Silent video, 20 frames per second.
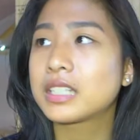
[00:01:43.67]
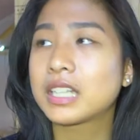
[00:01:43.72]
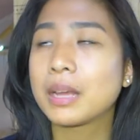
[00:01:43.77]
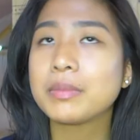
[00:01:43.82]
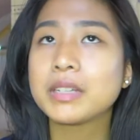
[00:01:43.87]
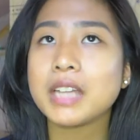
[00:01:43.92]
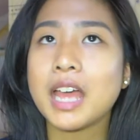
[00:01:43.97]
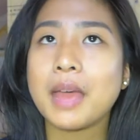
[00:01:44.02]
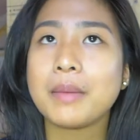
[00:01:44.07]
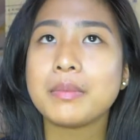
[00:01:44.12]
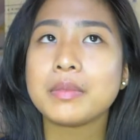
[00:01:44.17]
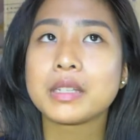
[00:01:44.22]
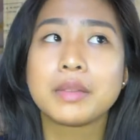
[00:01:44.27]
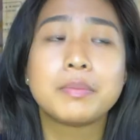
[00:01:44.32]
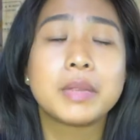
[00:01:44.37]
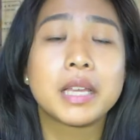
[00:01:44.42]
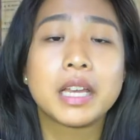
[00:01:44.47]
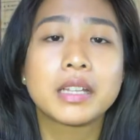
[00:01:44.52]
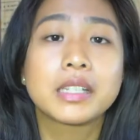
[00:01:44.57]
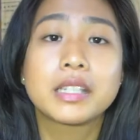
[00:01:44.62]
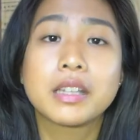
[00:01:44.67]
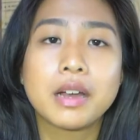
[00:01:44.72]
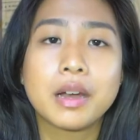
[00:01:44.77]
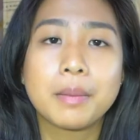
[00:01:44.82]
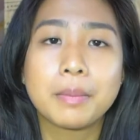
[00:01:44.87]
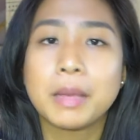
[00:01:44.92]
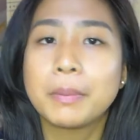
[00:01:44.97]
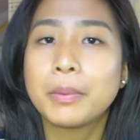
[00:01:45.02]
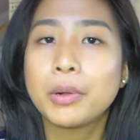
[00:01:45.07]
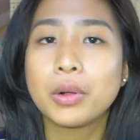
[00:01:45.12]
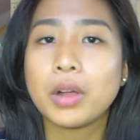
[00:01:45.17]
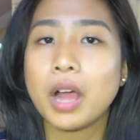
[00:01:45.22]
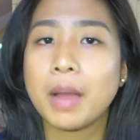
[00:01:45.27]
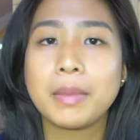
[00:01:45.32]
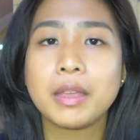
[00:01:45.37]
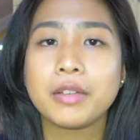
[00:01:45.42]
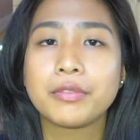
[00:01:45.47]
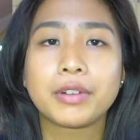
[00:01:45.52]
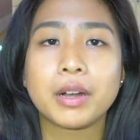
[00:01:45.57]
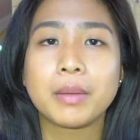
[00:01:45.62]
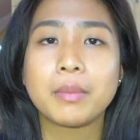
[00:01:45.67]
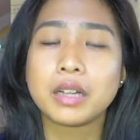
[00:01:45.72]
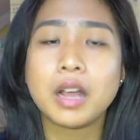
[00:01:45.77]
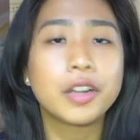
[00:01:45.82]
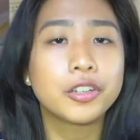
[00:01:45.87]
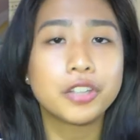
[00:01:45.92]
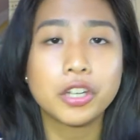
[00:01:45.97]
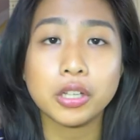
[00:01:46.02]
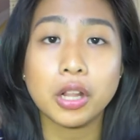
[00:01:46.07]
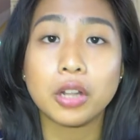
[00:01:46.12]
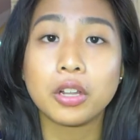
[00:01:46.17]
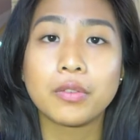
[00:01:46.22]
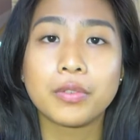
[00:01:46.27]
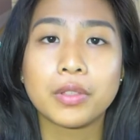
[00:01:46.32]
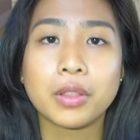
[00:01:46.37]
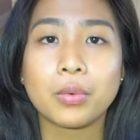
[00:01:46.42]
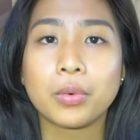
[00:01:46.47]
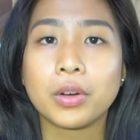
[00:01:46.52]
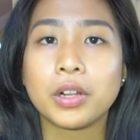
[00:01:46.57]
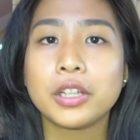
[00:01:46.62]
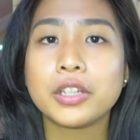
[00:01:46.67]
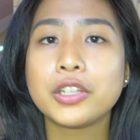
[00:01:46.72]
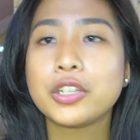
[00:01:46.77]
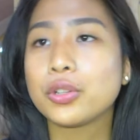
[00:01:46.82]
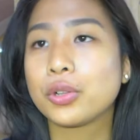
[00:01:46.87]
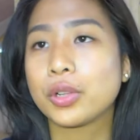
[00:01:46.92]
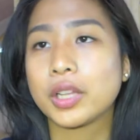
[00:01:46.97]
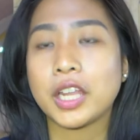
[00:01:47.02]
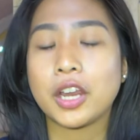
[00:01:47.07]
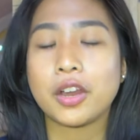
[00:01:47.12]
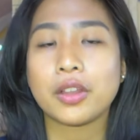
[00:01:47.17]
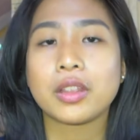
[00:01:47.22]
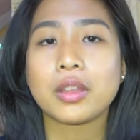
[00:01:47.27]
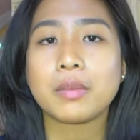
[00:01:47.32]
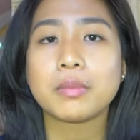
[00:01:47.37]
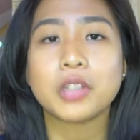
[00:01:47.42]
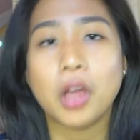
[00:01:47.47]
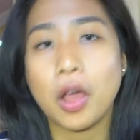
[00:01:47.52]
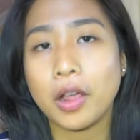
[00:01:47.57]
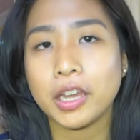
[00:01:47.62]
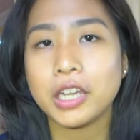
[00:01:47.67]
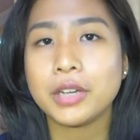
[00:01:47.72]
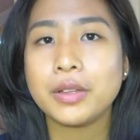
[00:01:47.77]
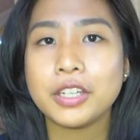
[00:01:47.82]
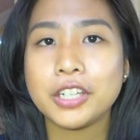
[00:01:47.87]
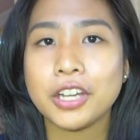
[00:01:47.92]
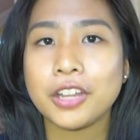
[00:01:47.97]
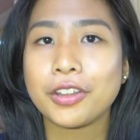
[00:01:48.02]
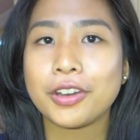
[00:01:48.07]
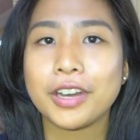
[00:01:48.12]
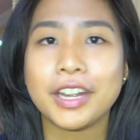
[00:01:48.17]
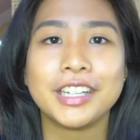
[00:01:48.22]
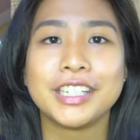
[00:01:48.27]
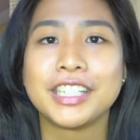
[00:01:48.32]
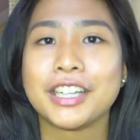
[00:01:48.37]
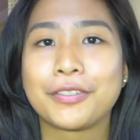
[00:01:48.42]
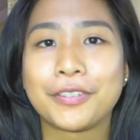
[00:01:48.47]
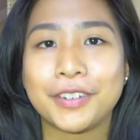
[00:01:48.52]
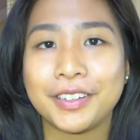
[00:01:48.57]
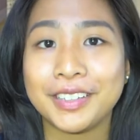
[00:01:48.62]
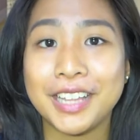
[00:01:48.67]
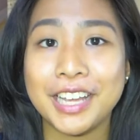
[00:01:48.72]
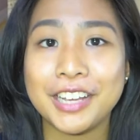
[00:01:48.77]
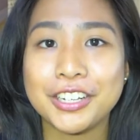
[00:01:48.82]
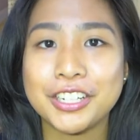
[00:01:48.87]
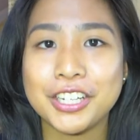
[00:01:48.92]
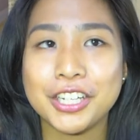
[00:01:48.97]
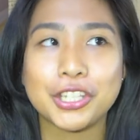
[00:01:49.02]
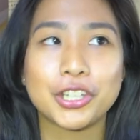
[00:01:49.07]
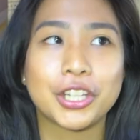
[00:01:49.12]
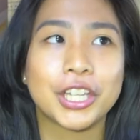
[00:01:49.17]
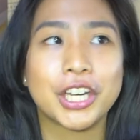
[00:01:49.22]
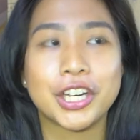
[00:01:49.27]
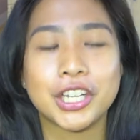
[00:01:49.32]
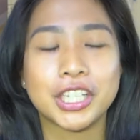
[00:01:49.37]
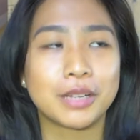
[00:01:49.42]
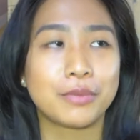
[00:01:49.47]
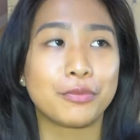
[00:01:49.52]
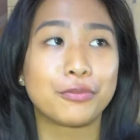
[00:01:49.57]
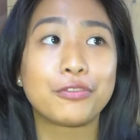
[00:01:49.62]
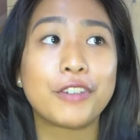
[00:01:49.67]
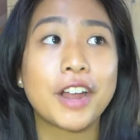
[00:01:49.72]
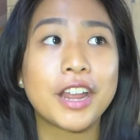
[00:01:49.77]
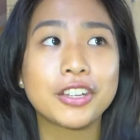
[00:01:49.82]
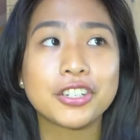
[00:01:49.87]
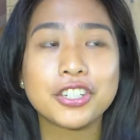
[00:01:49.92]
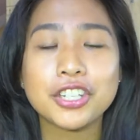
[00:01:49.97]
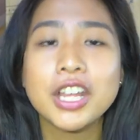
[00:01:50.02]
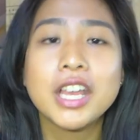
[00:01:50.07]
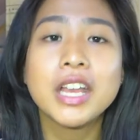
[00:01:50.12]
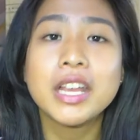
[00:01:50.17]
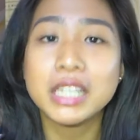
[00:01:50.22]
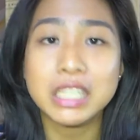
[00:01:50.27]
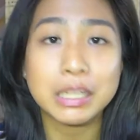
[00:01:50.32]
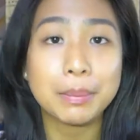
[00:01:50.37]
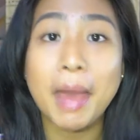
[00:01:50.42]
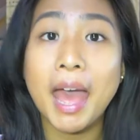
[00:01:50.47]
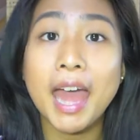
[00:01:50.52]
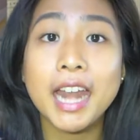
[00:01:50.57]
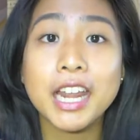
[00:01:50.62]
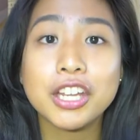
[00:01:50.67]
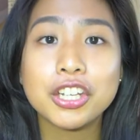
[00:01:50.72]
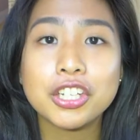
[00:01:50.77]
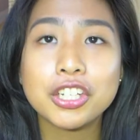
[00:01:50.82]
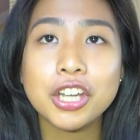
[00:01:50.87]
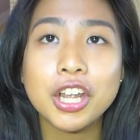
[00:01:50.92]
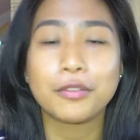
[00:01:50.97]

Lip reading: Sometimes, because there are people coming from countries all over the world, you'll hear them talking to each other in different languages. You'll hear some French, Spanish,